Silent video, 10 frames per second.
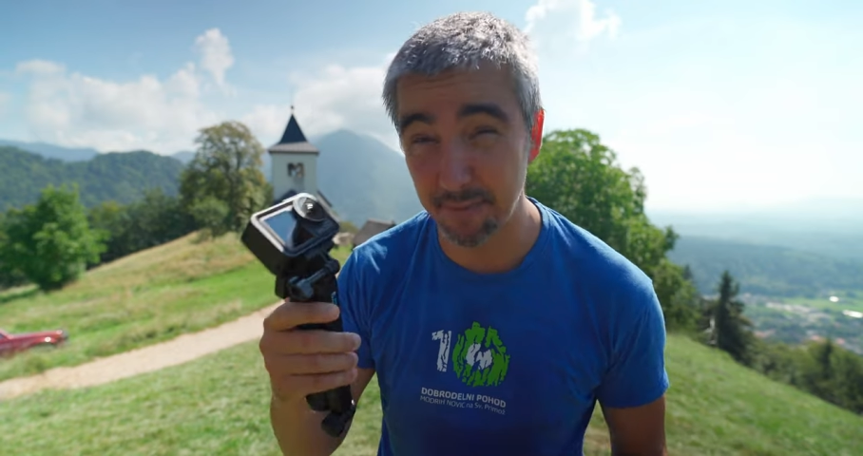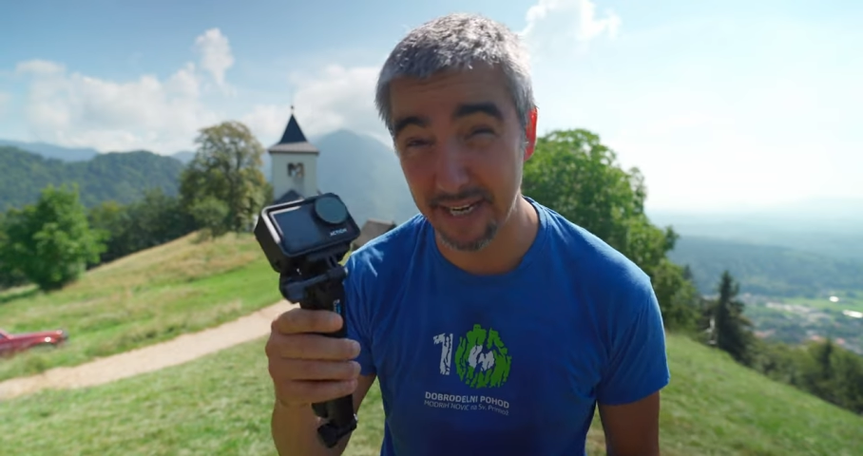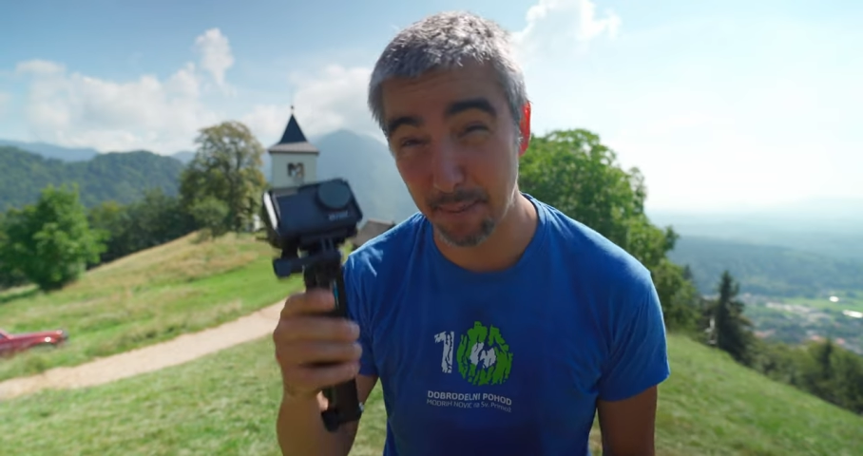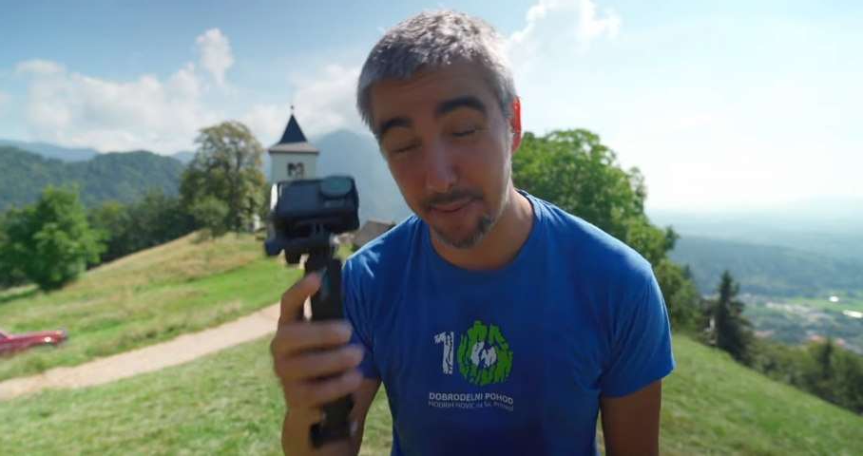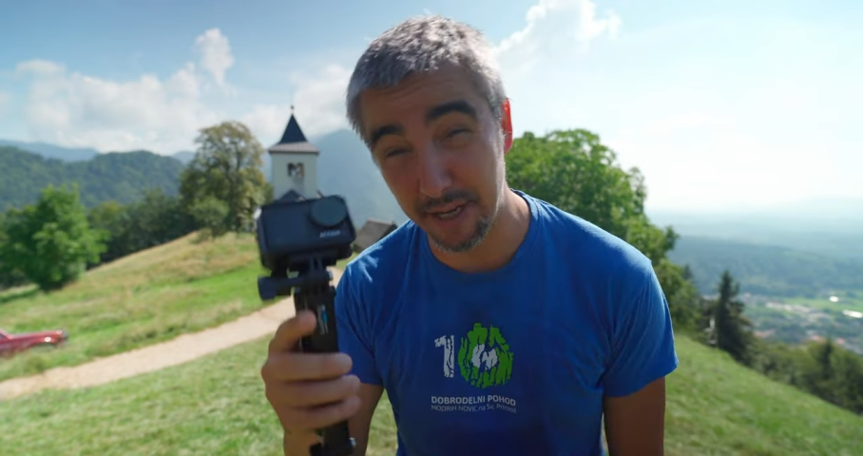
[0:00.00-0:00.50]

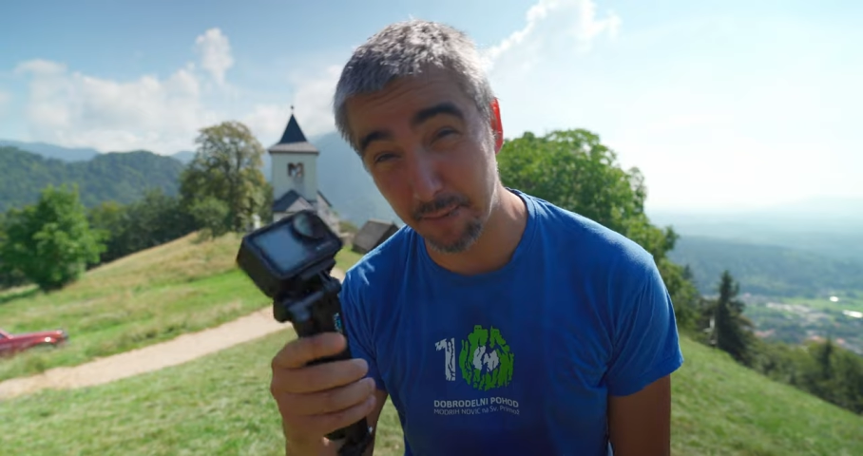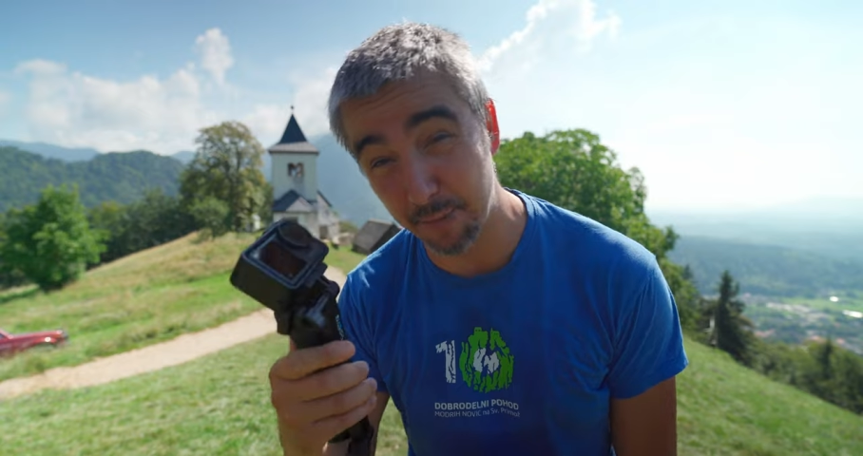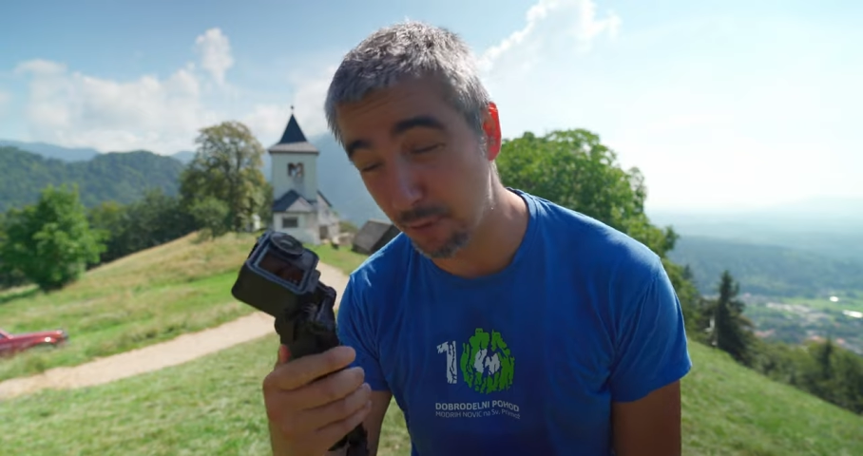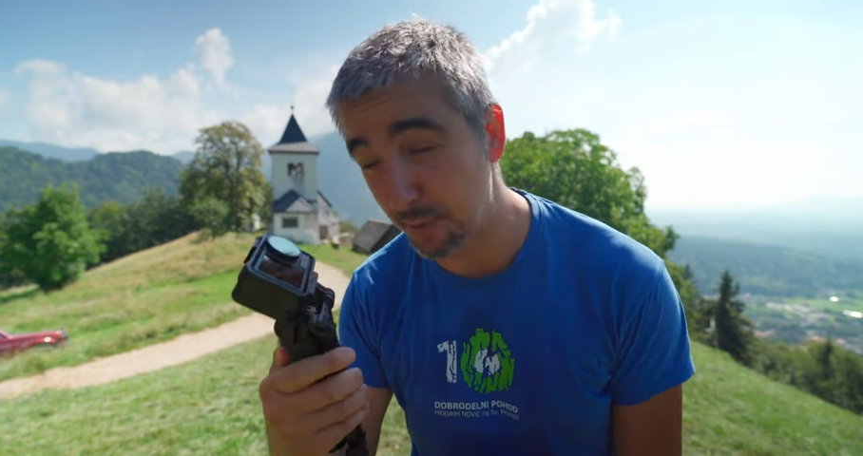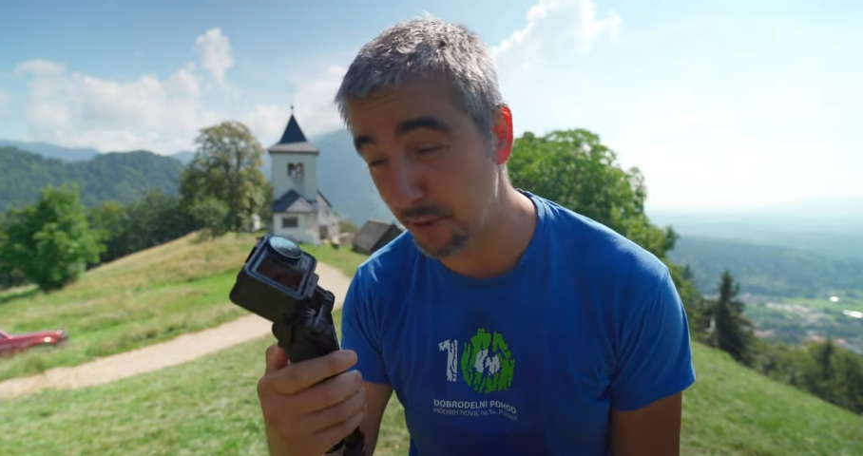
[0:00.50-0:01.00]
made a big
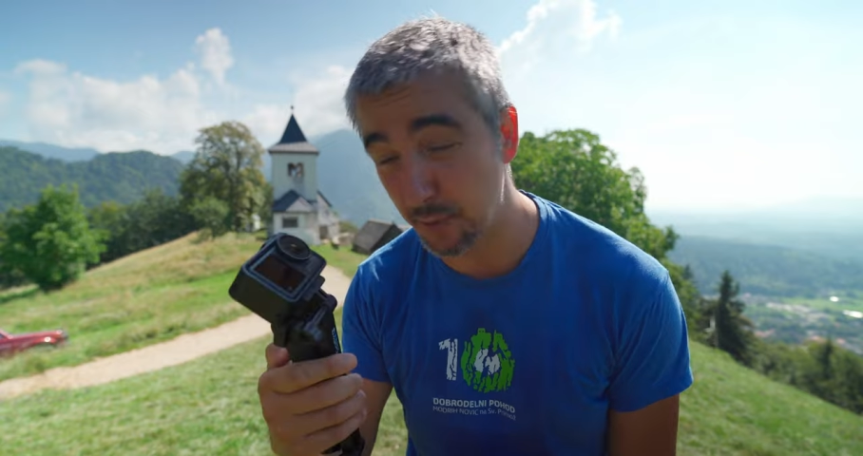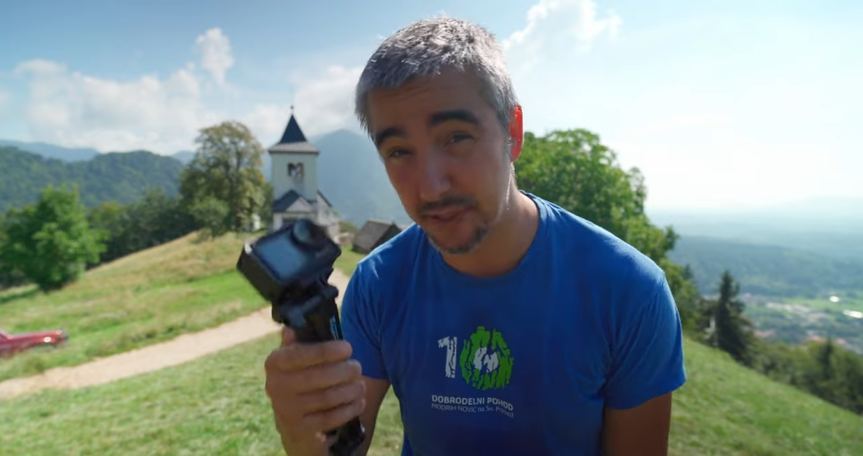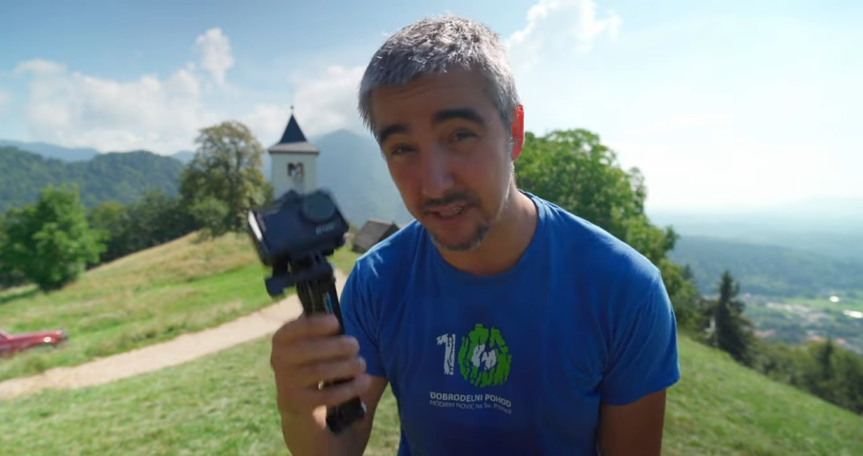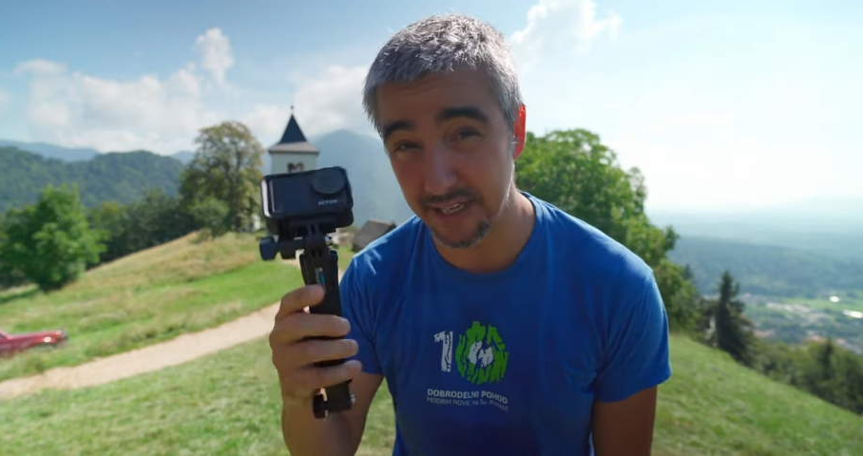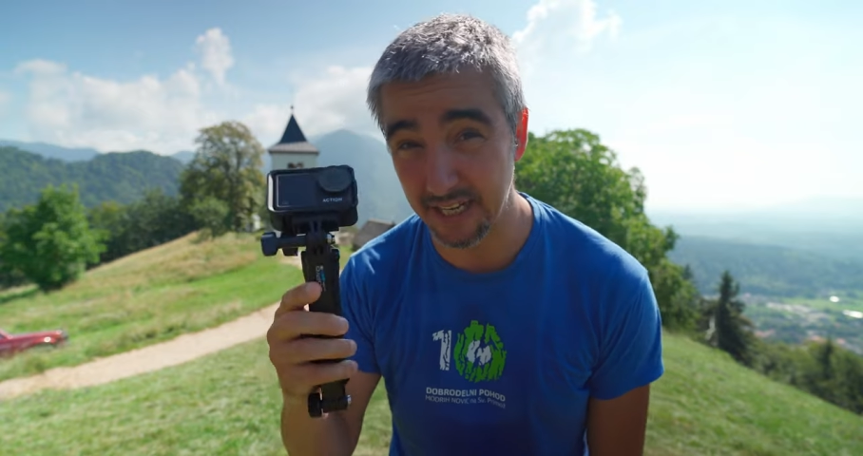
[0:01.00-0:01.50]
improvement with the